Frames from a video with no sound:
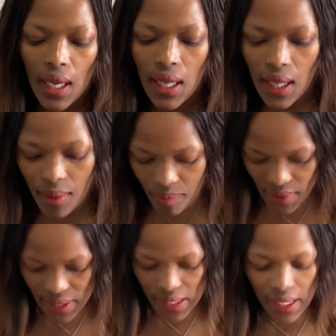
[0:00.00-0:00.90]
um
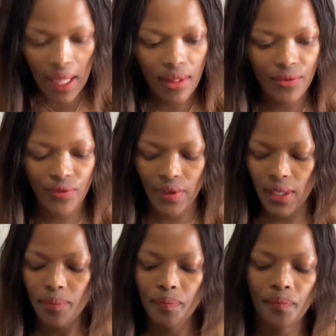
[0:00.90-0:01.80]
it's an
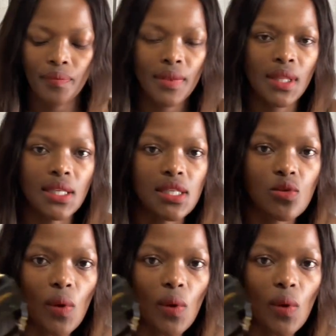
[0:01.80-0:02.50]
lv this is